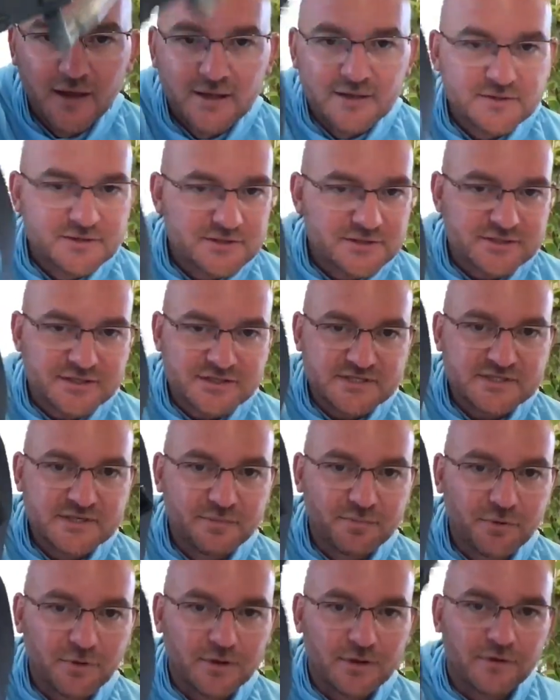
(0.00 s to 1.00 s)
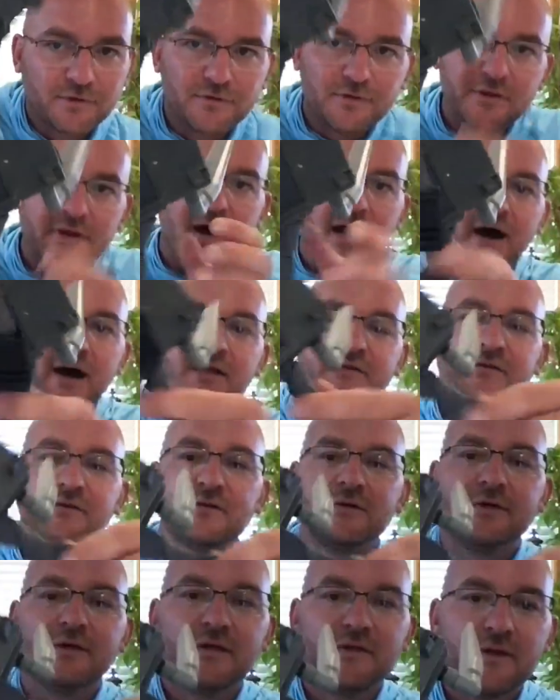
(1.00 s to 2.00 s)
just a simple little knot
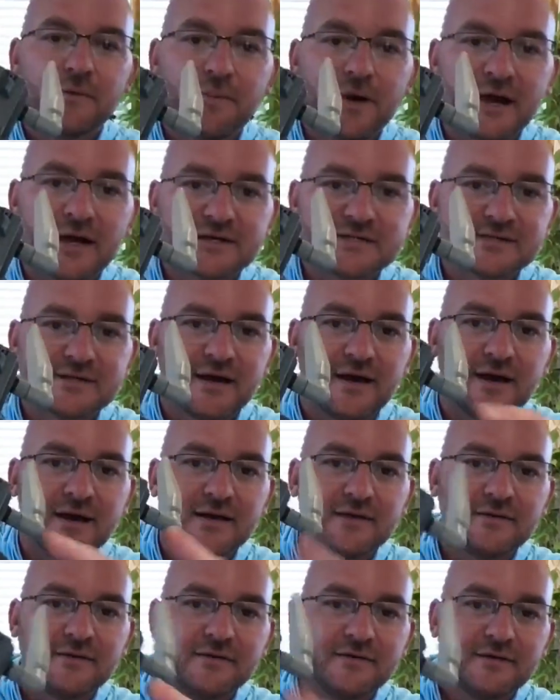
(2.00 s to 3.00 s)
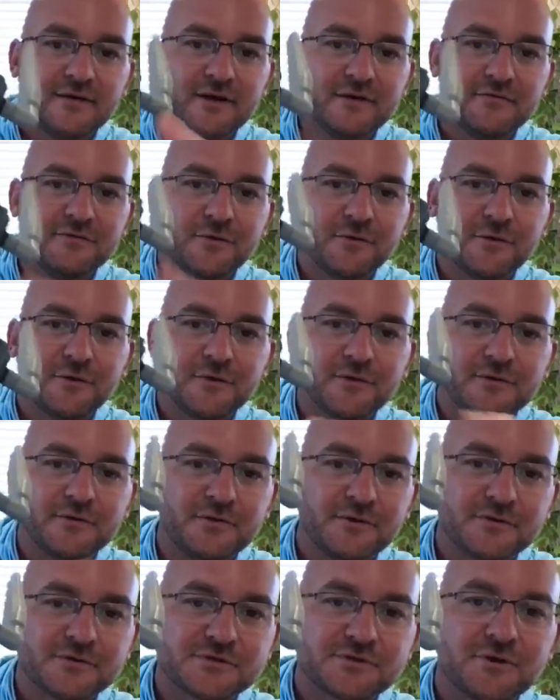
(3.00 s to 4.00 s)
in the backside of your
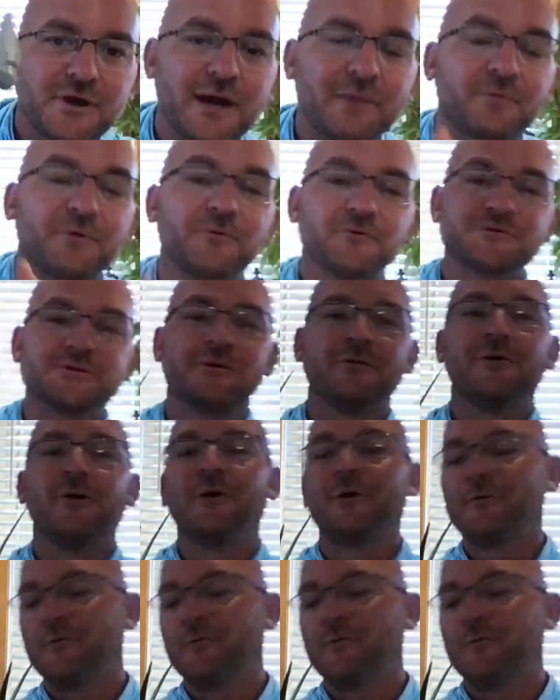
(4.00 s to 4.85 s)
strap goes a long